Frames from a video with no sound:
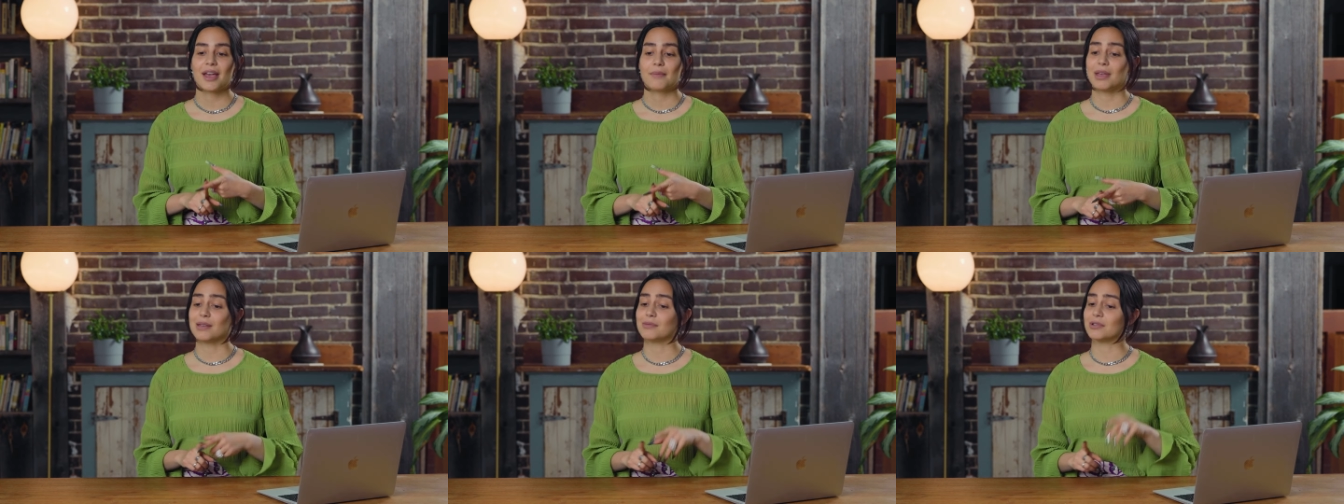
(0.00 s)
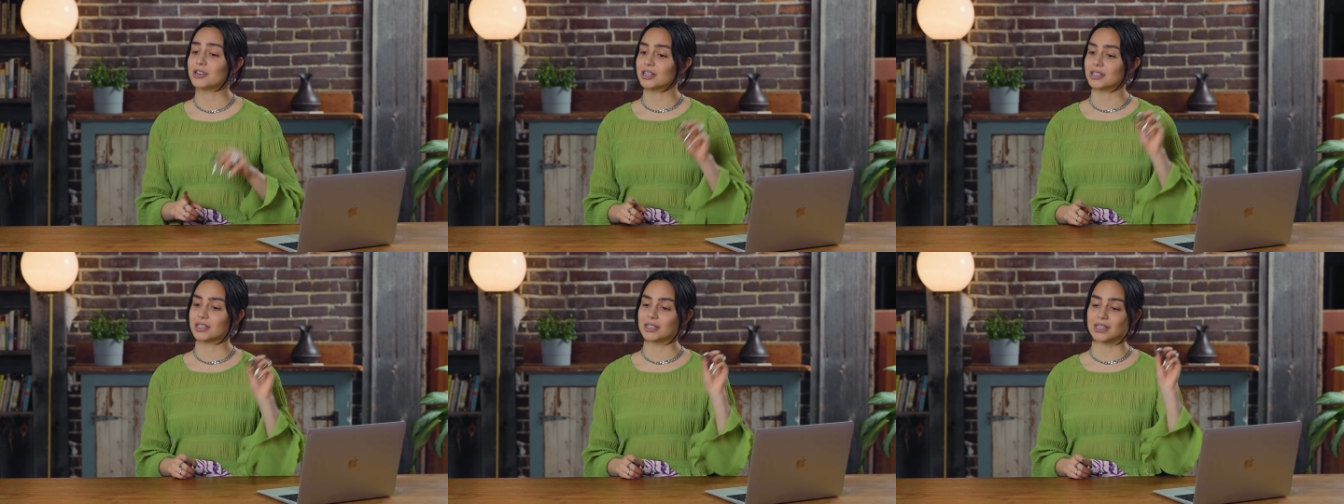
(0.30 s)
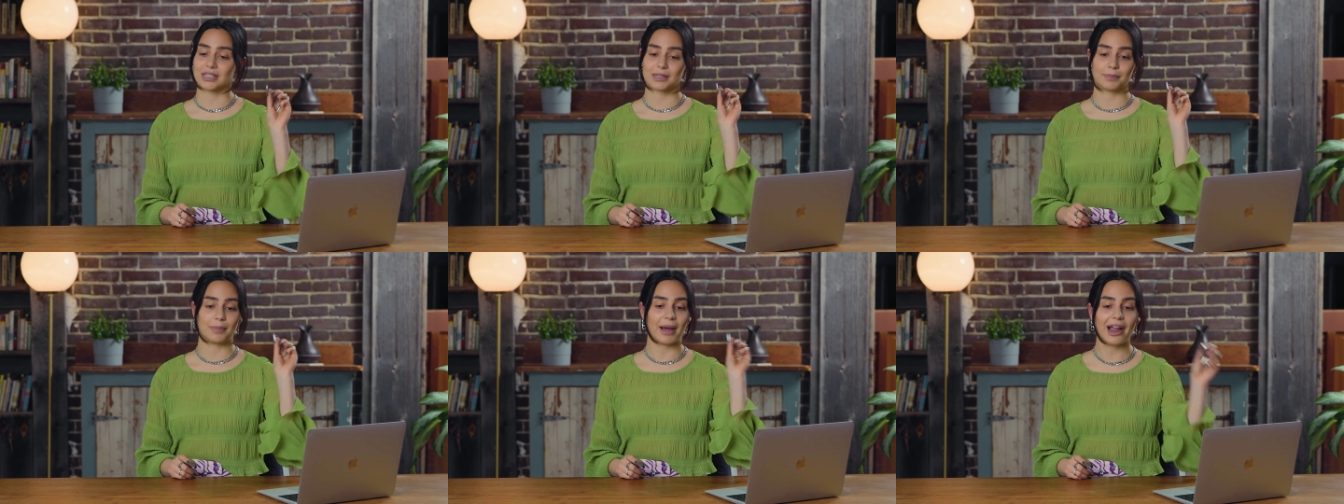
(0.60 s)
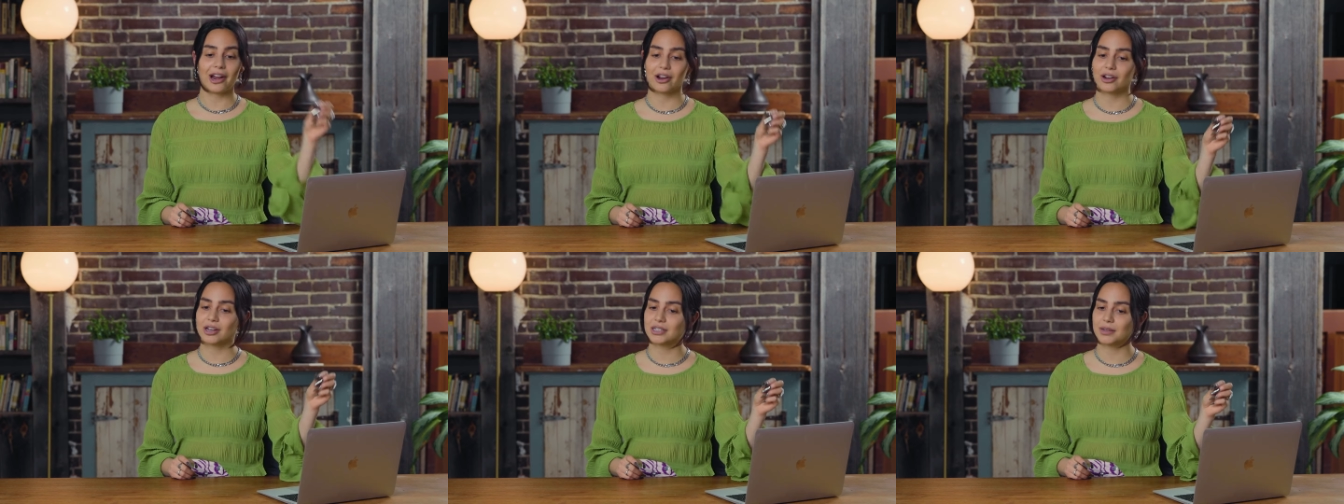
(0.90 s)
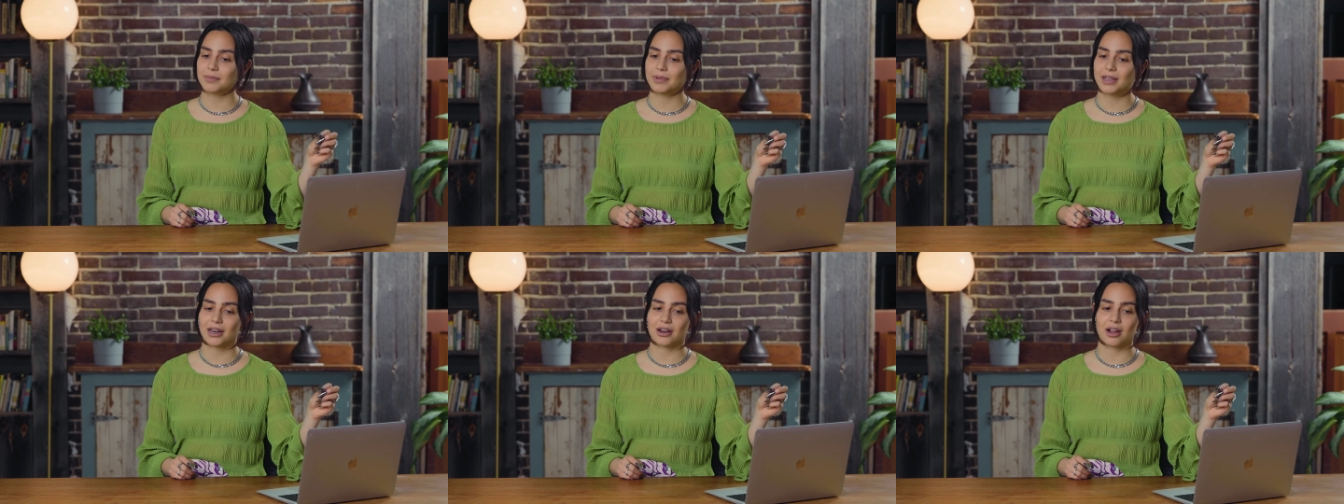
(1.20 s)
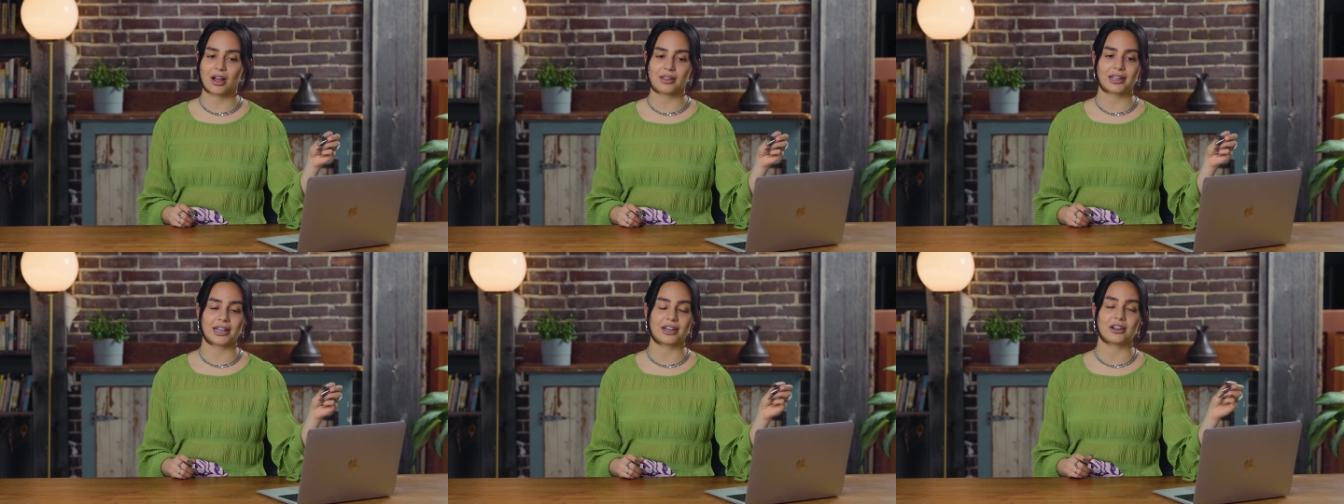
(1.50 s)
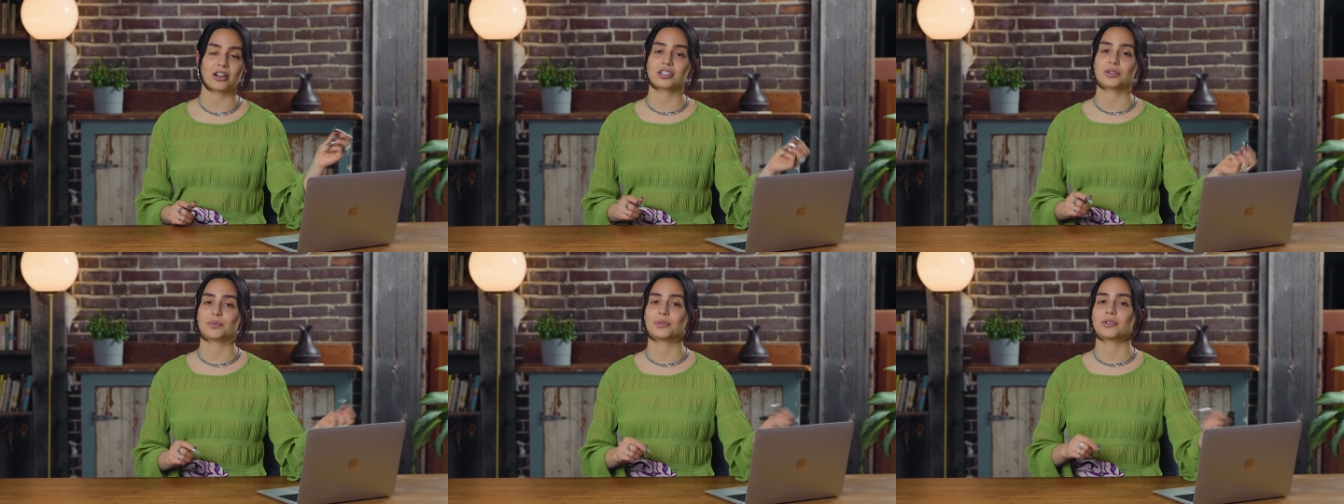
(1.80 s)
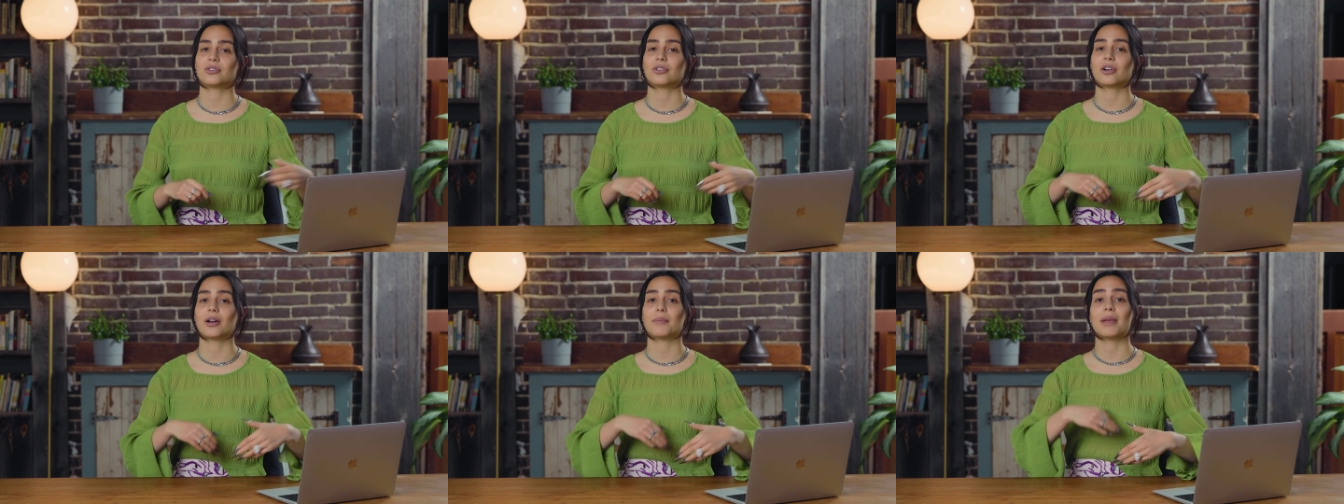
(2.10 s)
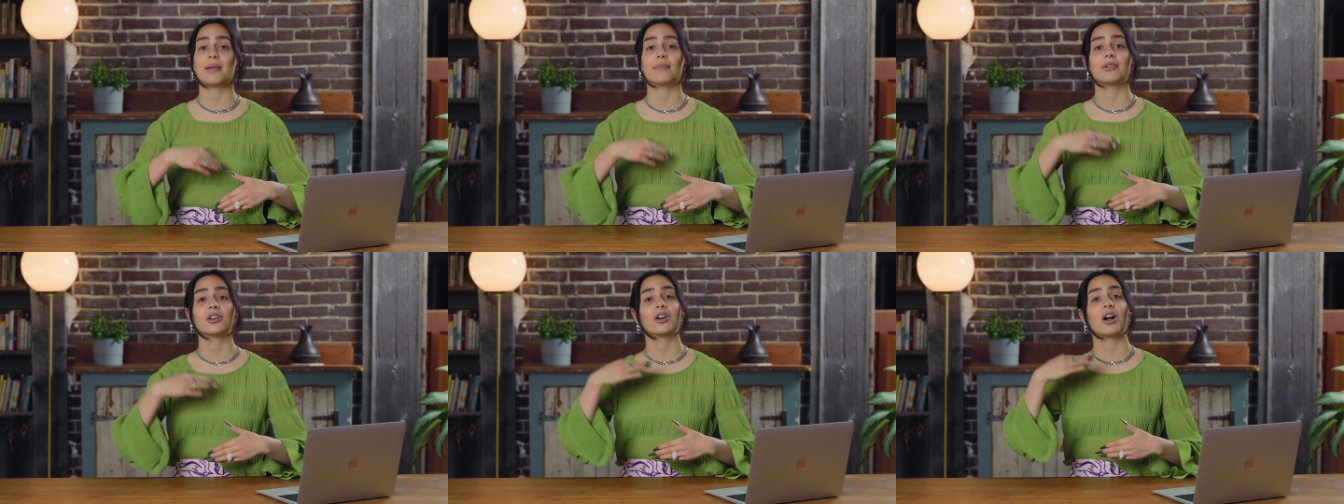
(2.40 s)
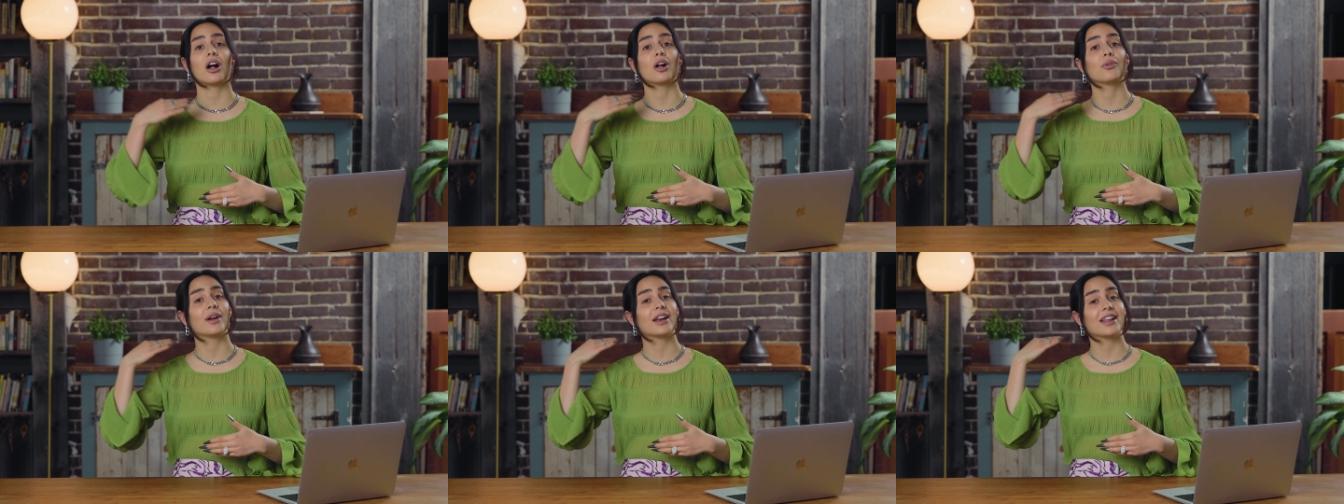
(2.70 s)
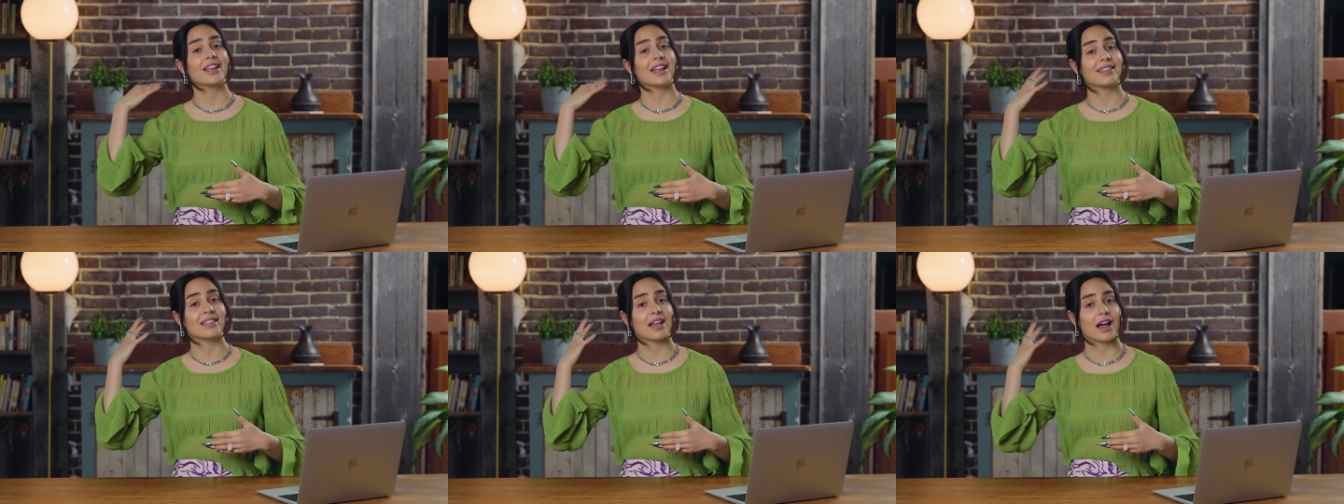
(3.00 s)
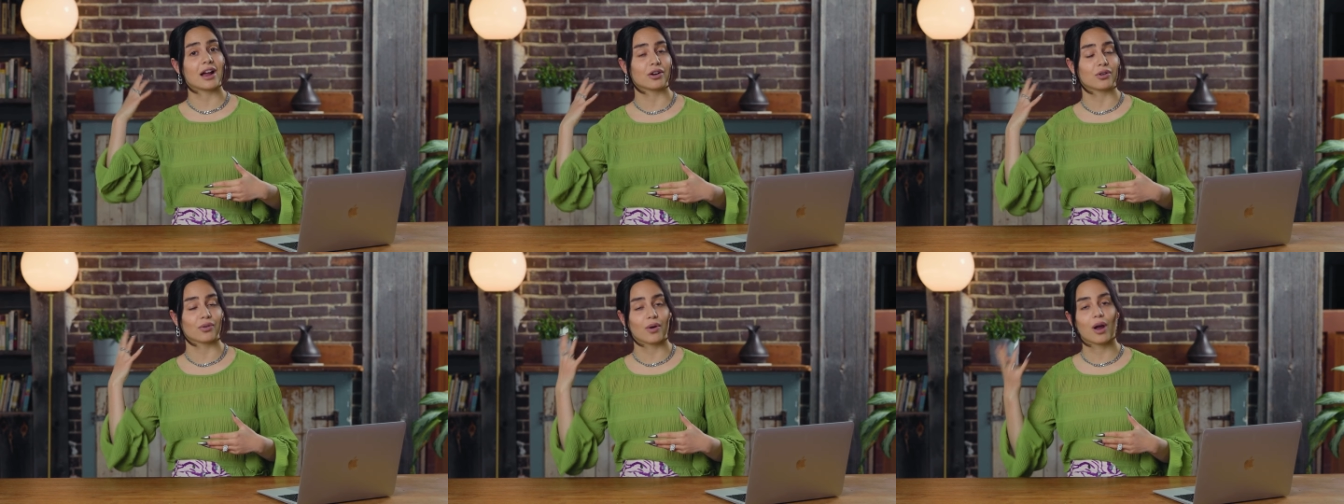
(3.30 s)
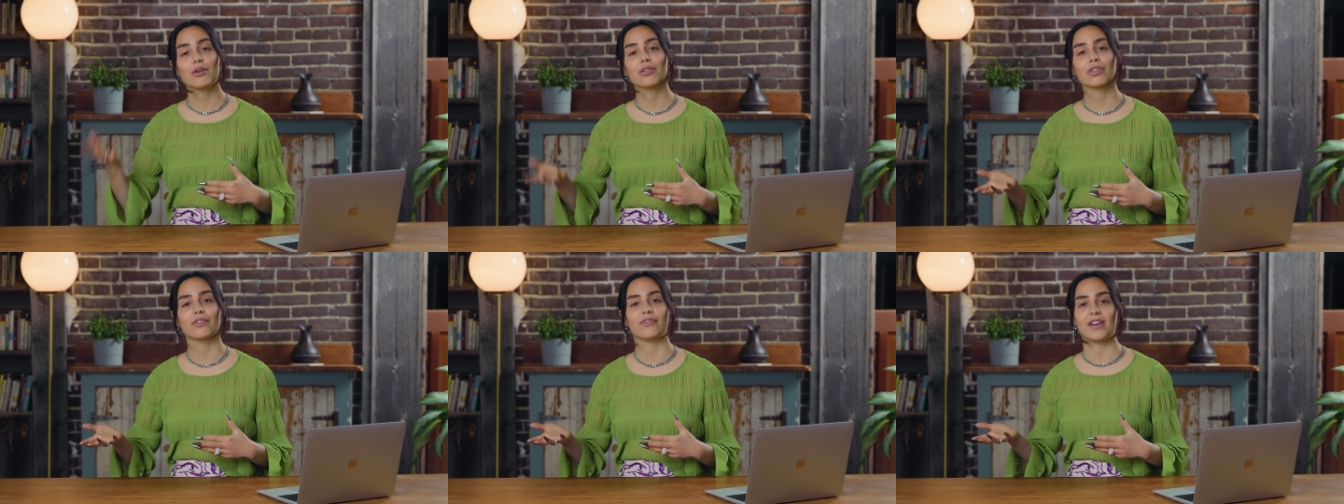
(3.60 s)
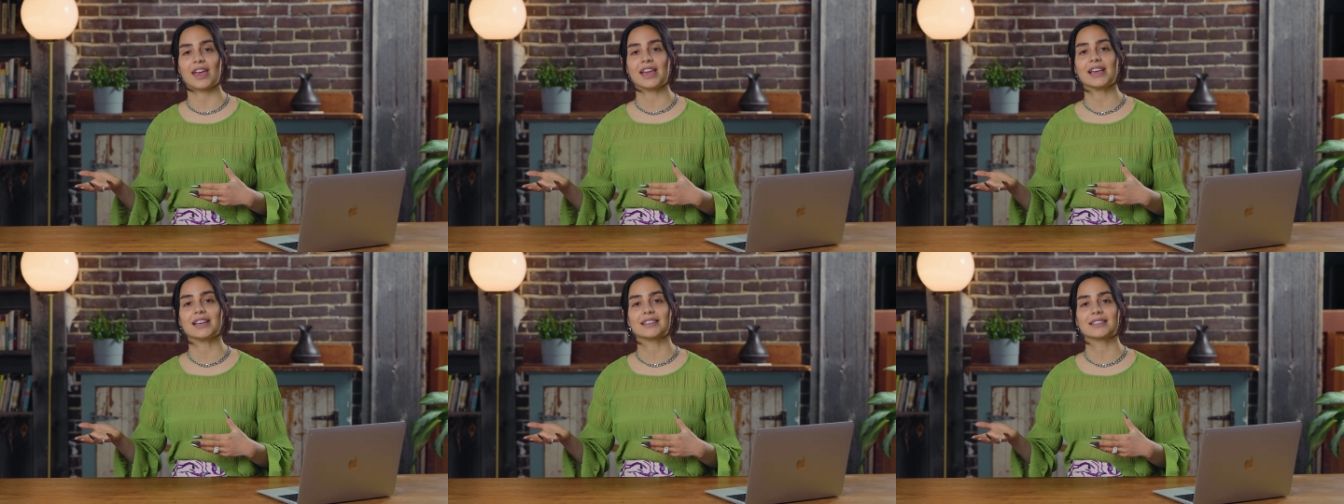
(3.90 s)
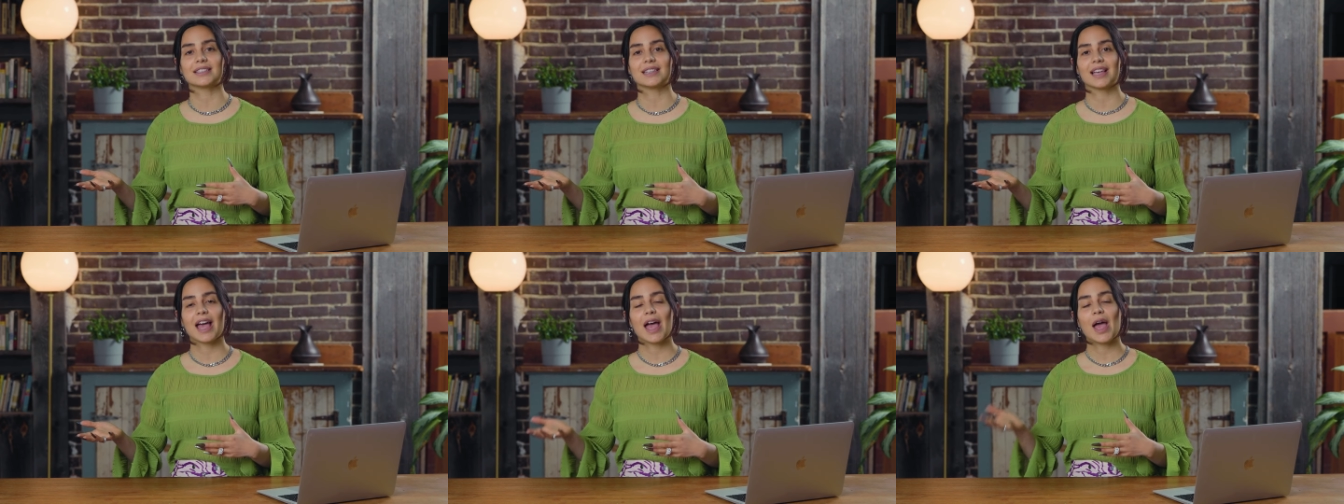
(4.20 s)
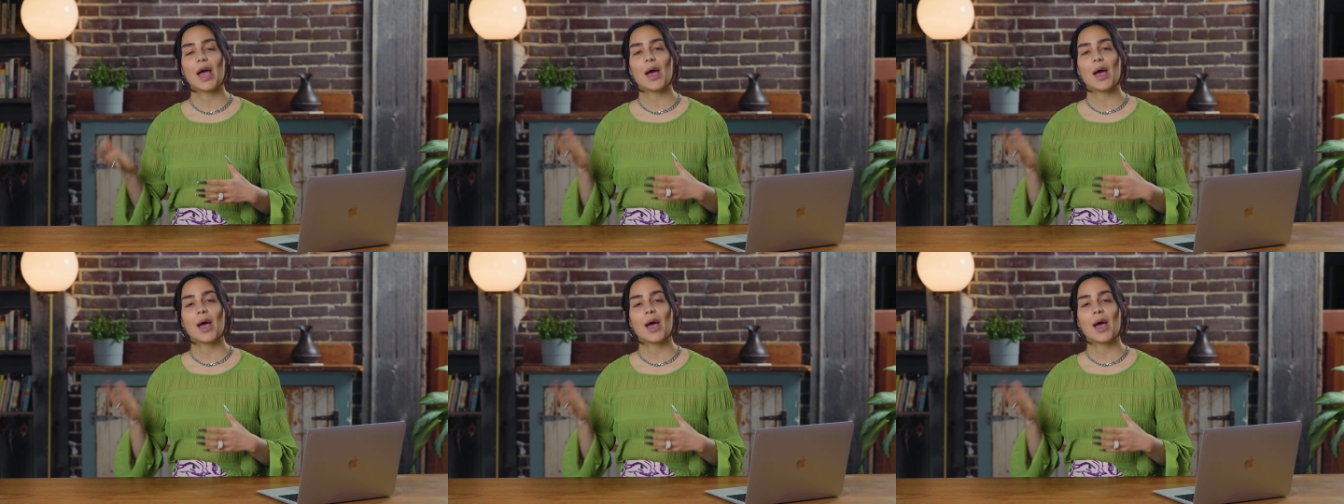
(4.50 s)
Maybe you're aspiring to be an online entrepreneur, maybe you're already in that growth phase,